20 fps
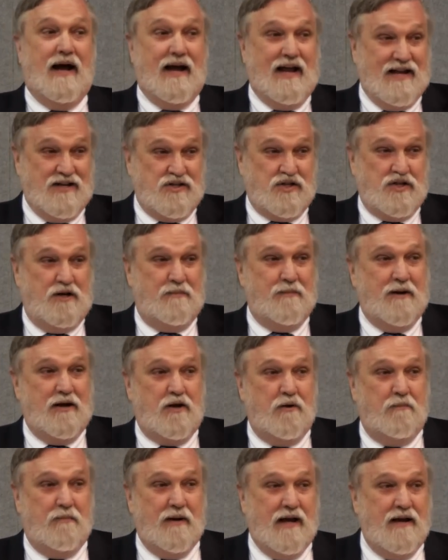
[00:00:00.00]
I asked you to
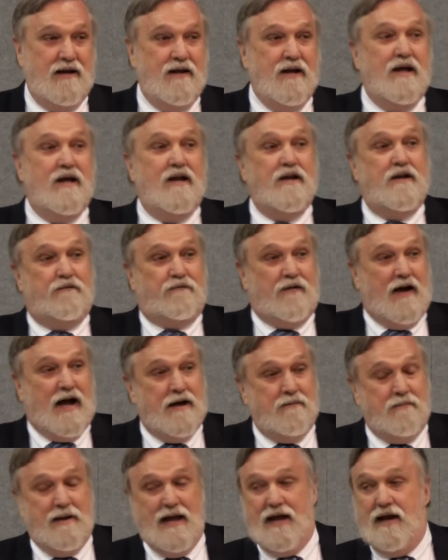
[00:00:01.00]
make your bed.
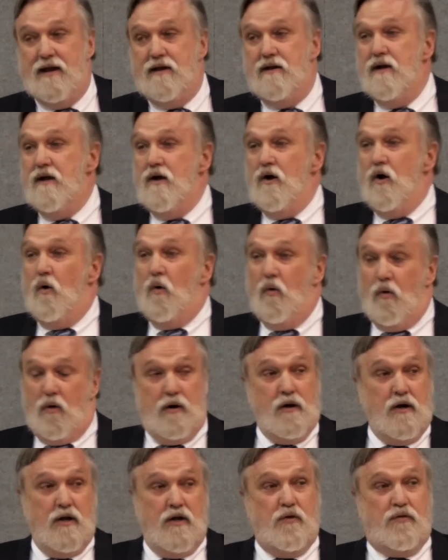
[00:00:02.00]
Define made.
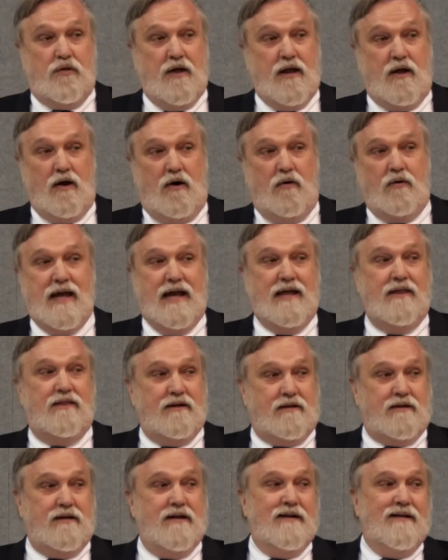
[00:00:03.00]
Or you think, okay,
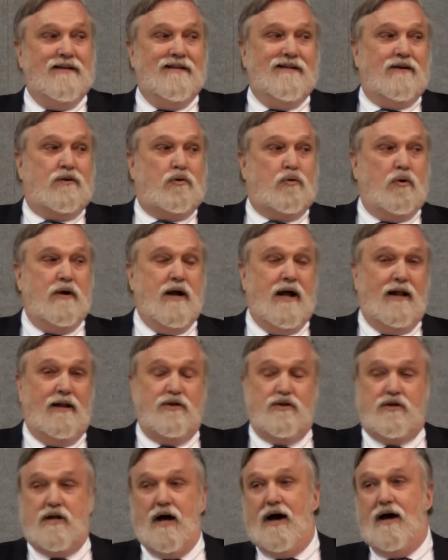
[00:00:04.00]
the
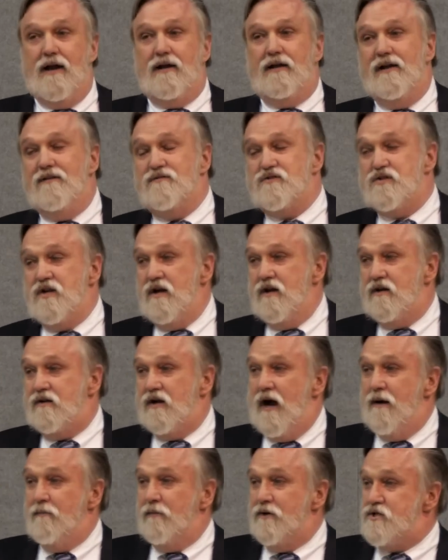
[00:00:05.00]
chronology, God lives in a
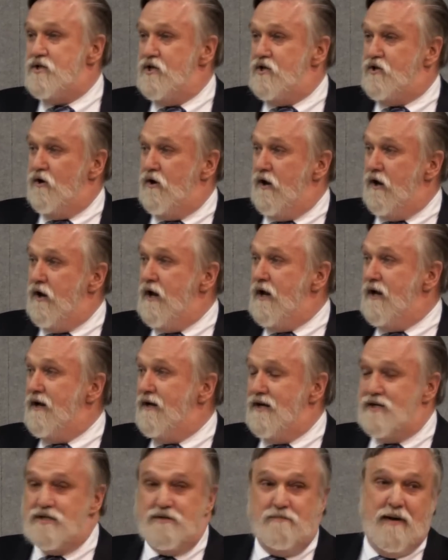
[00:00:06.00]
timeless eternity.
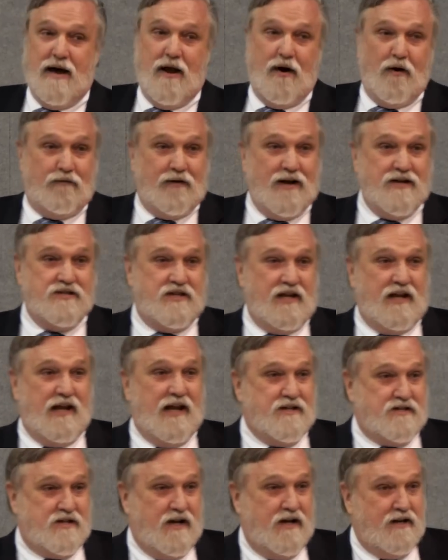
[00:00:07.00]
It doesn't matter if I say,
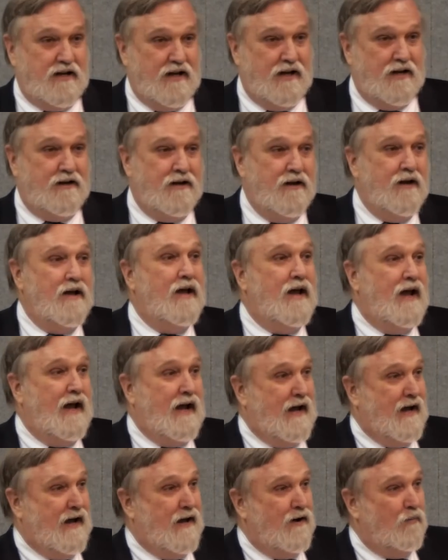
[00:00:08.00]
yes, I did,
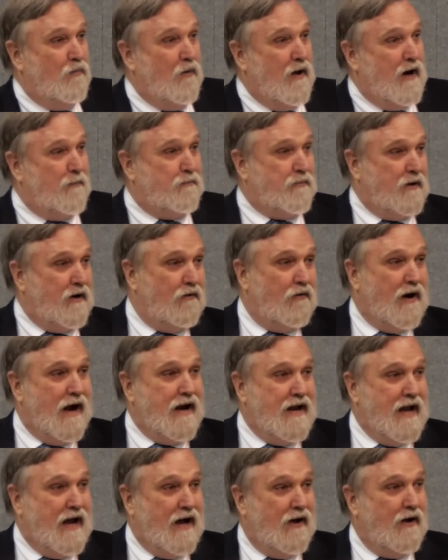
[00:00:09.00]
and run up there
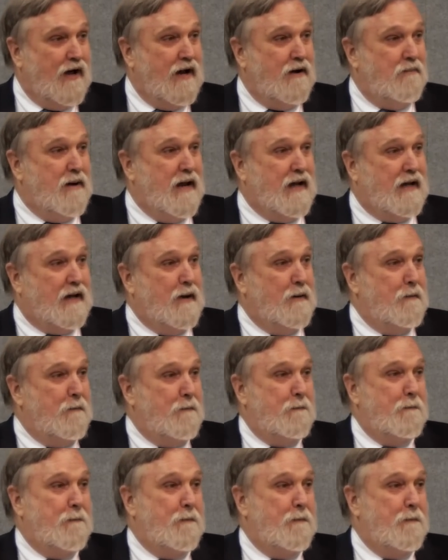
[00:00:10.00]
right now and make it.